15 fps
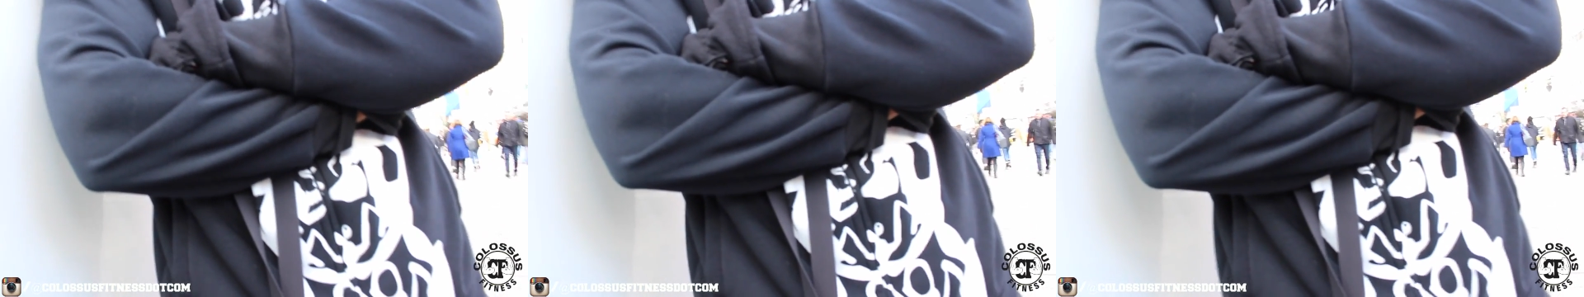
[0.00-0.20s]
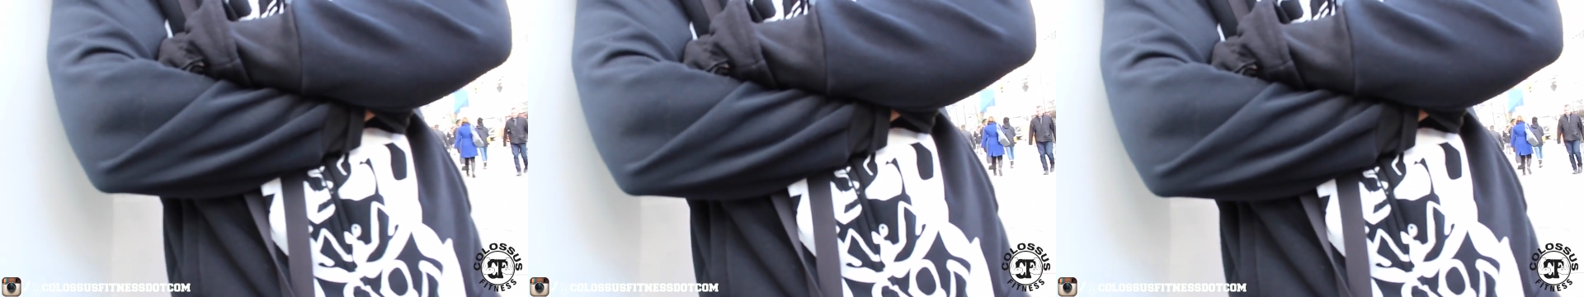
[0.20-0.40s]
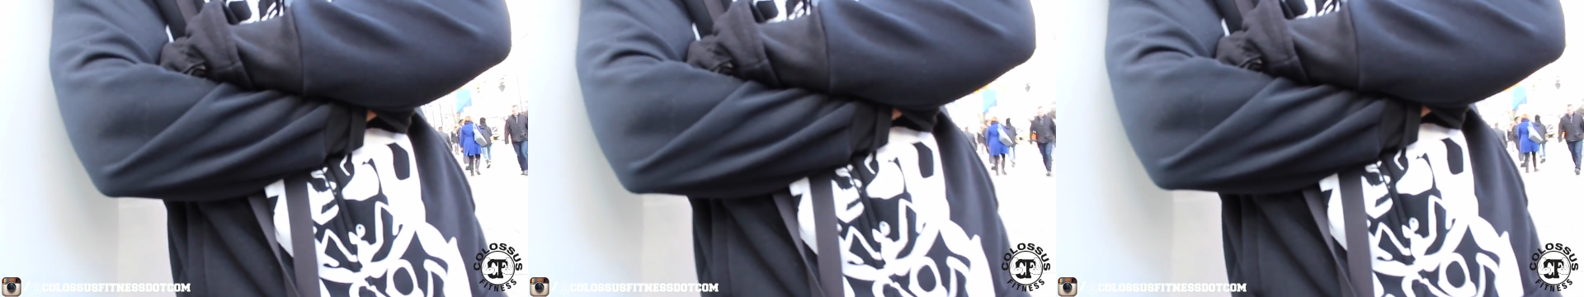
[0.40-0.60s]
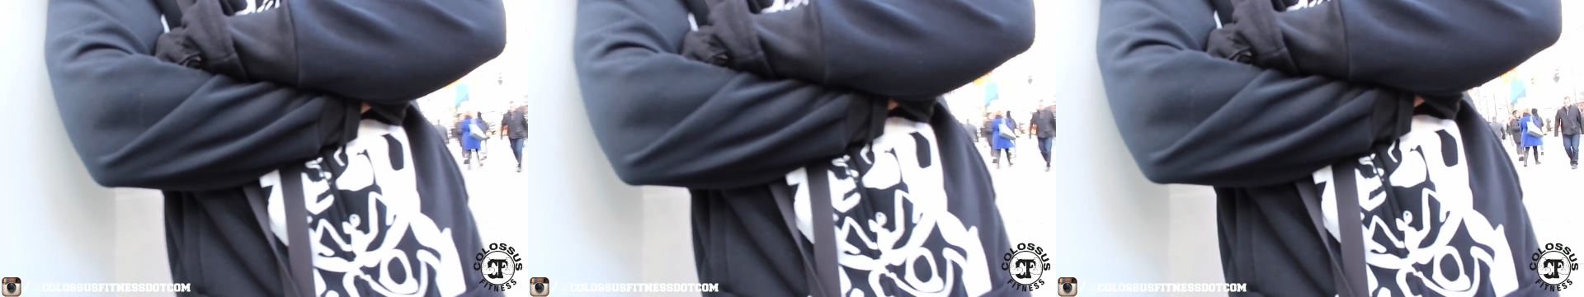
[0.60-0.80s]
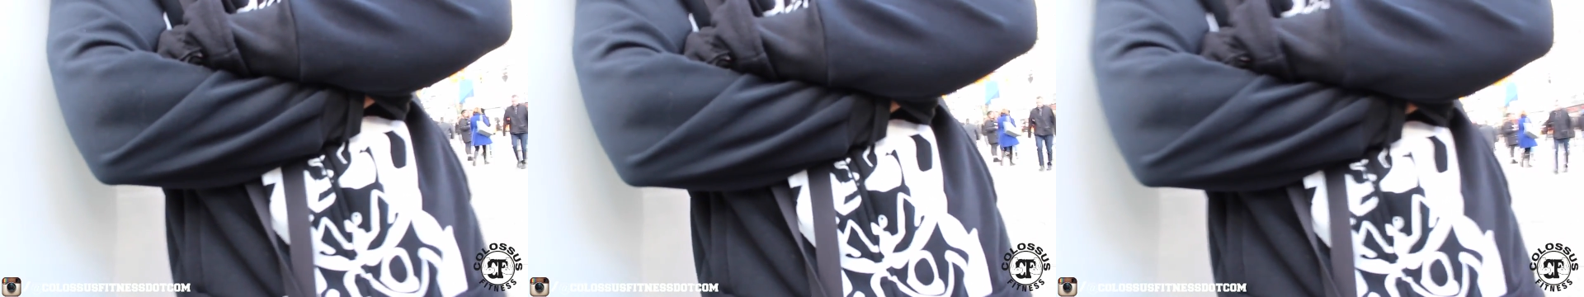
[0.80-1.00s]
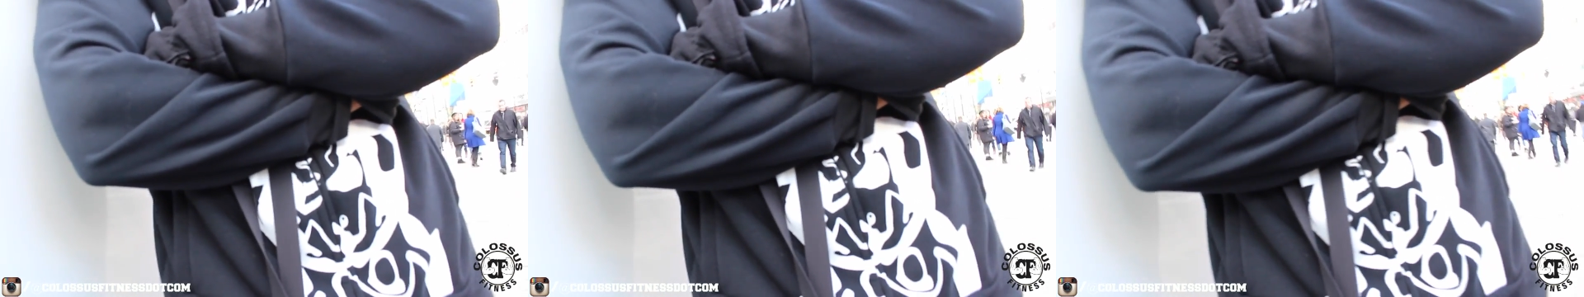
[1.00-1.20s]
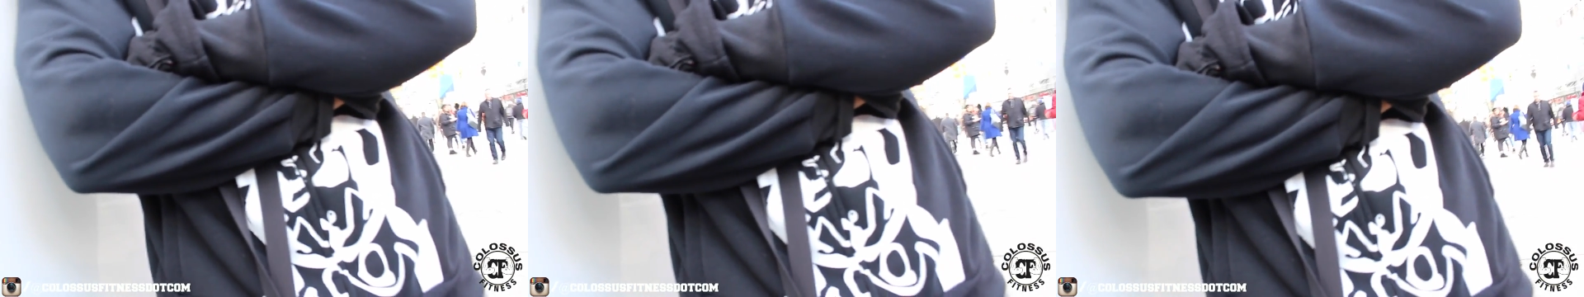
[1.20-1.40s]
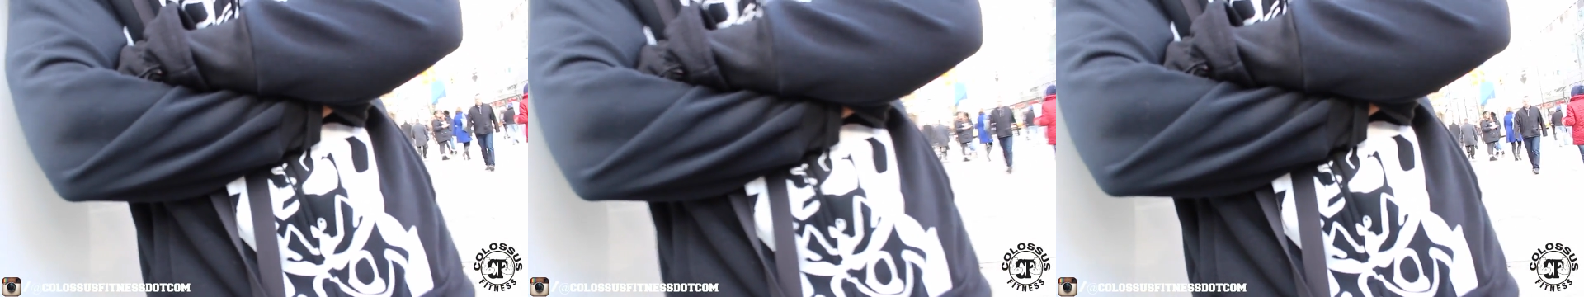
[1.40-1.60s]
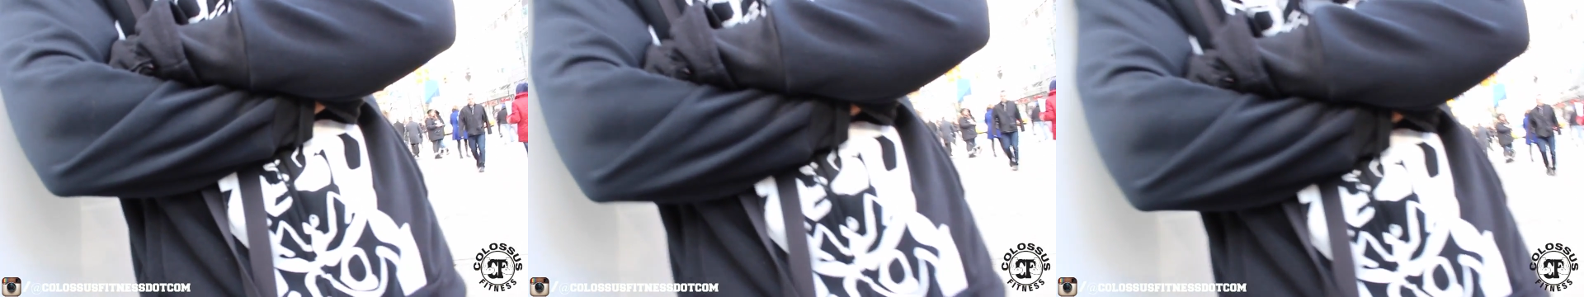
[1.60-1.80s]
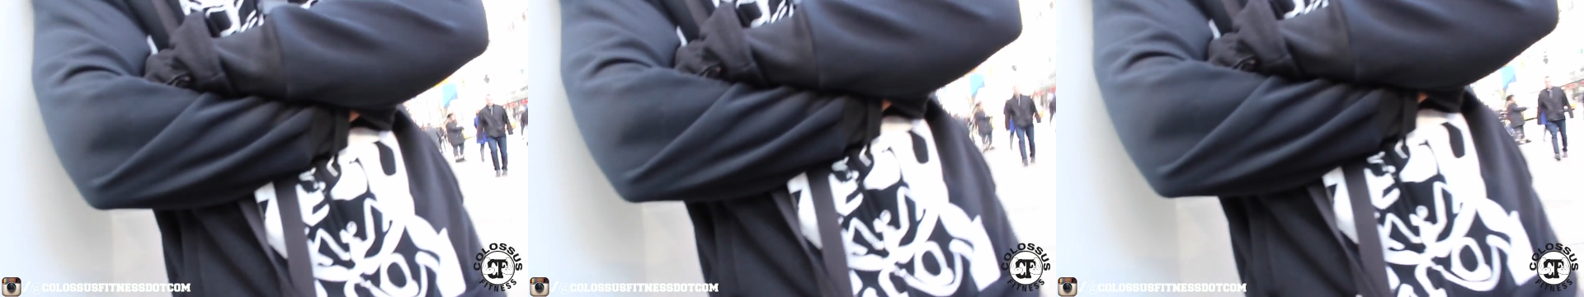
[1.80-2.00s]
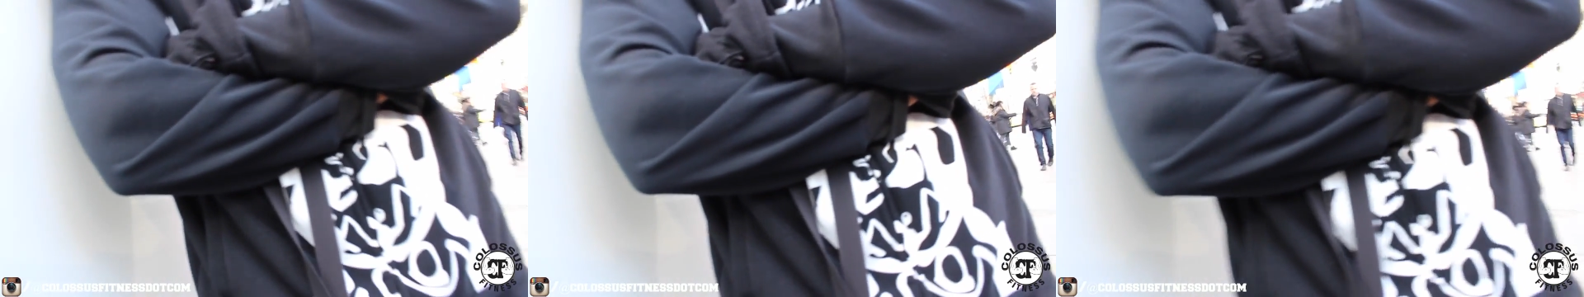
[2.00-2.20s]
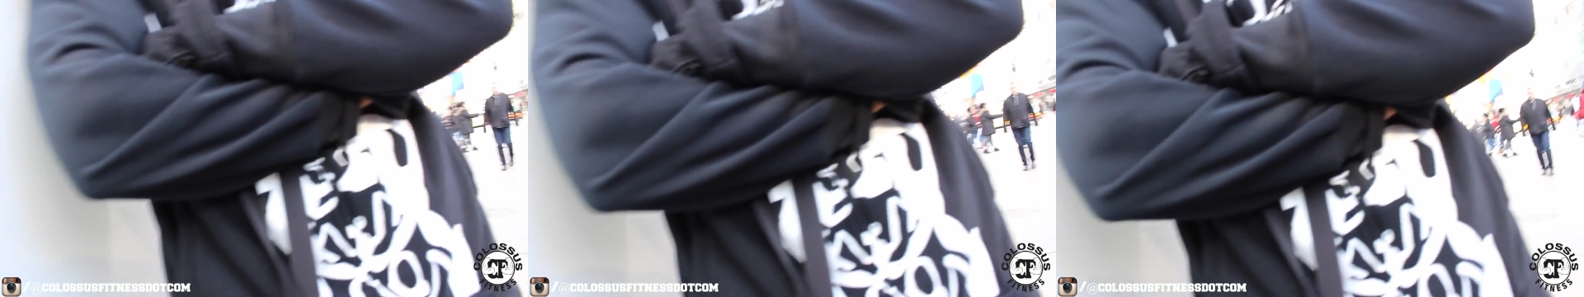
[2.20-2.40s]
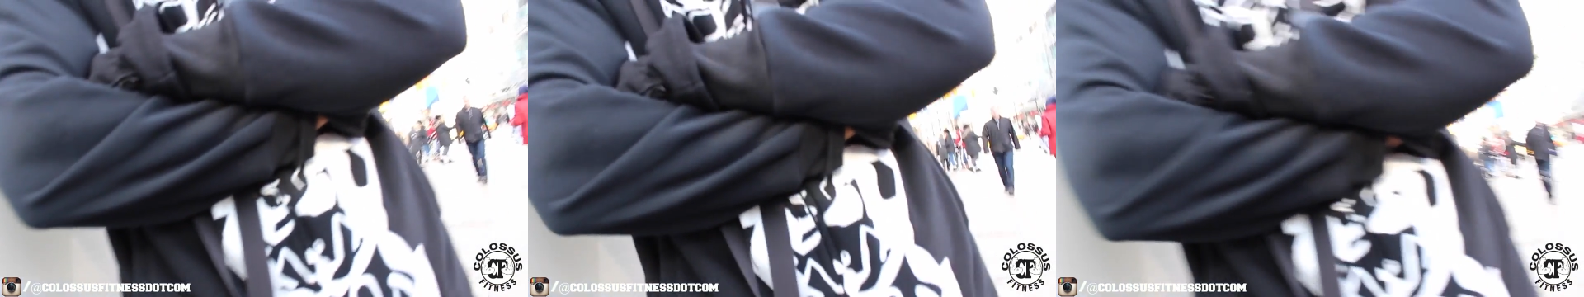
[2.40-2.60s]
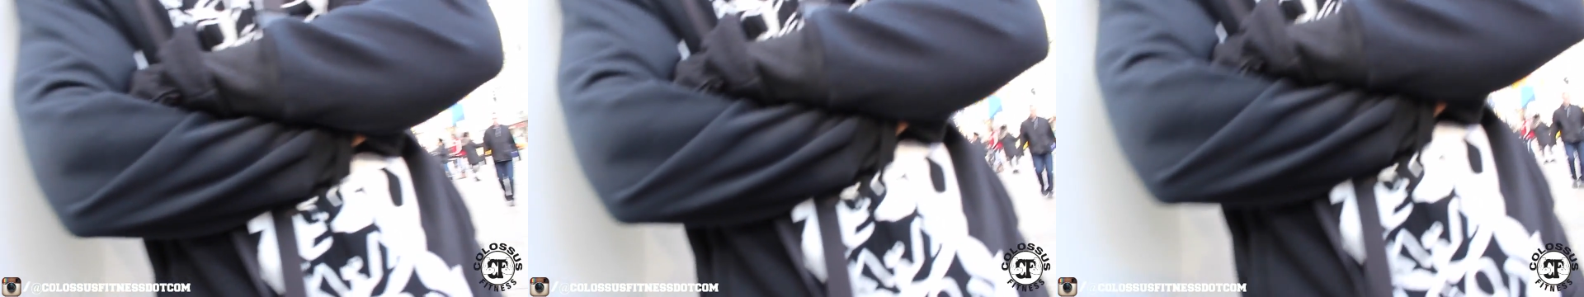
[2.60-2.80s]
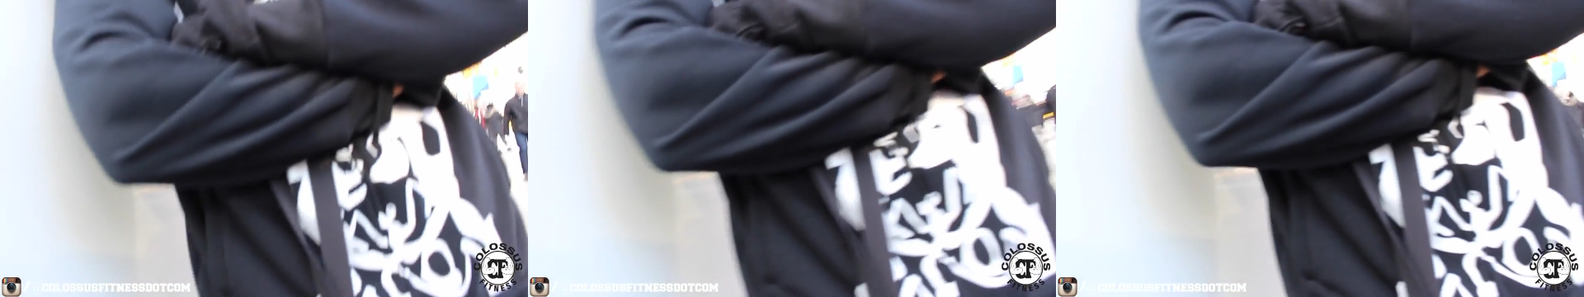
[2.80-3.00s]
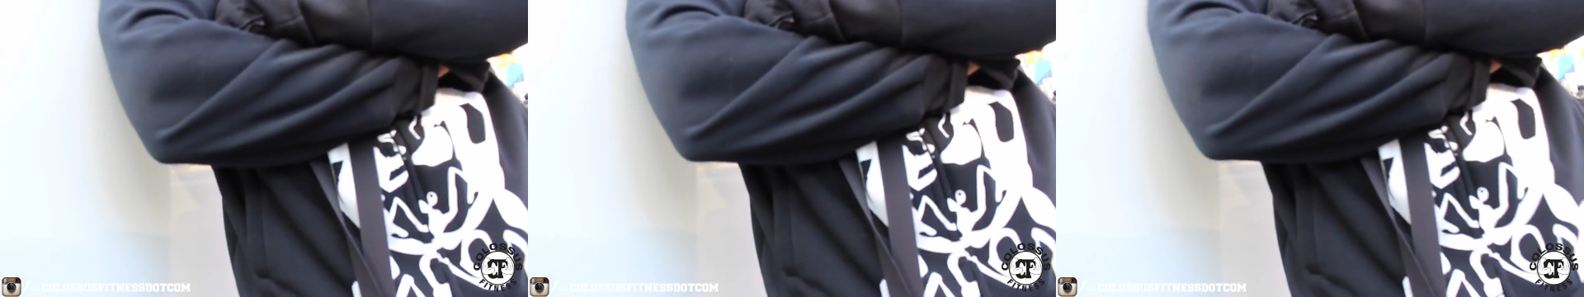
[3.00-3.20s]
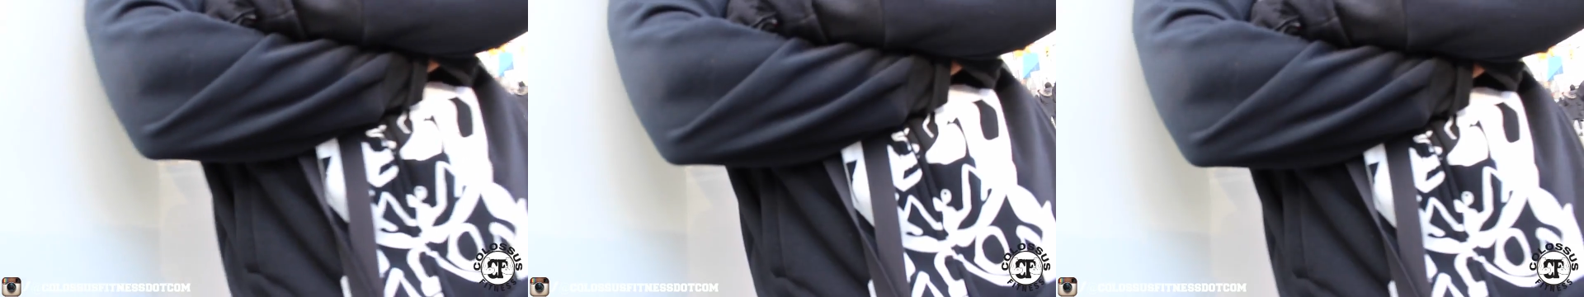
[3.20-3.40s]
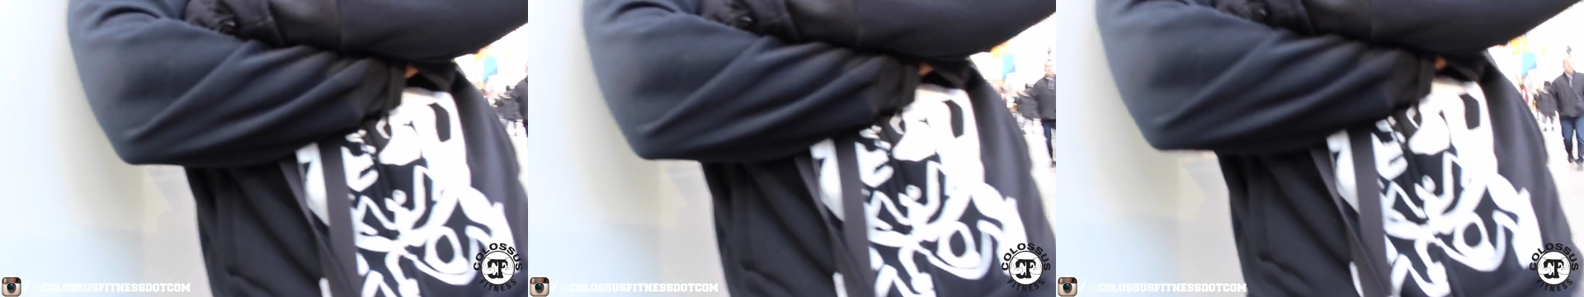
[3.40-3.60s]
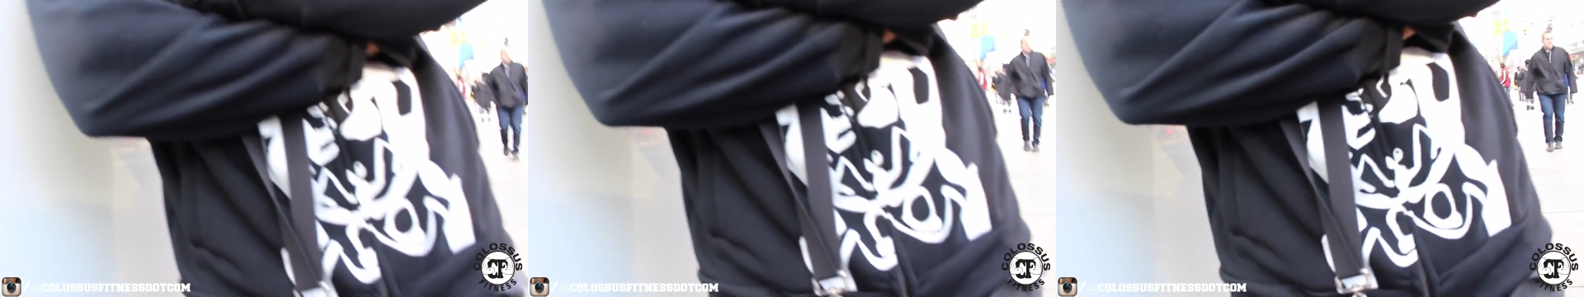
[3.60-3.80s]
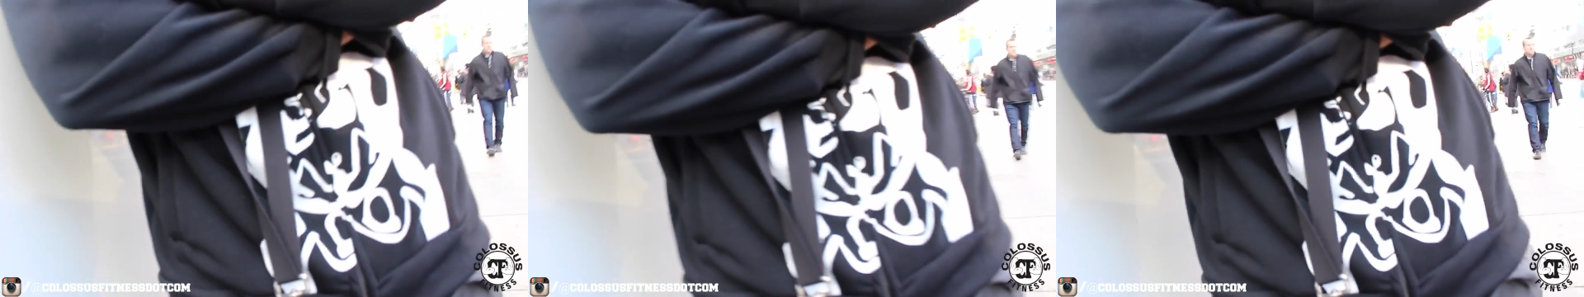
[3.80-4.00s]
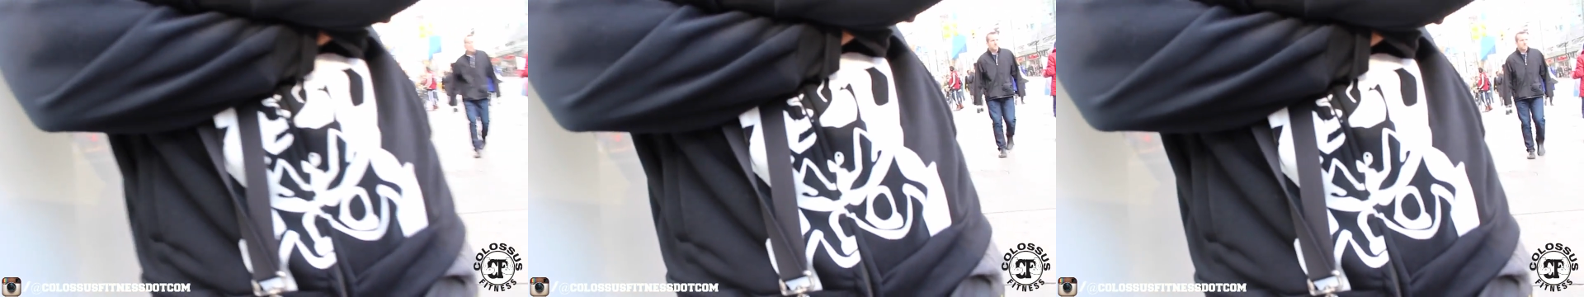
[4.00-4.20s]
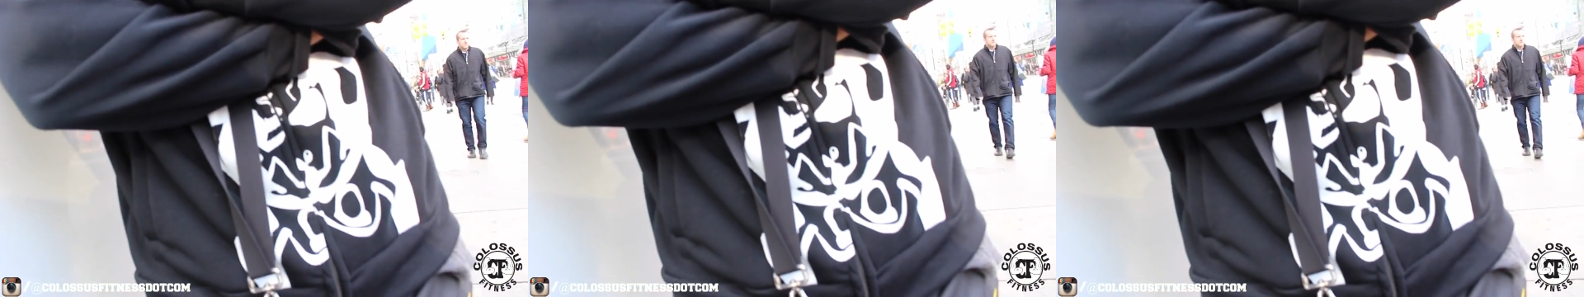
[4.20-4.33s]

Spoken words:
No face is visible, so there are no lips to read.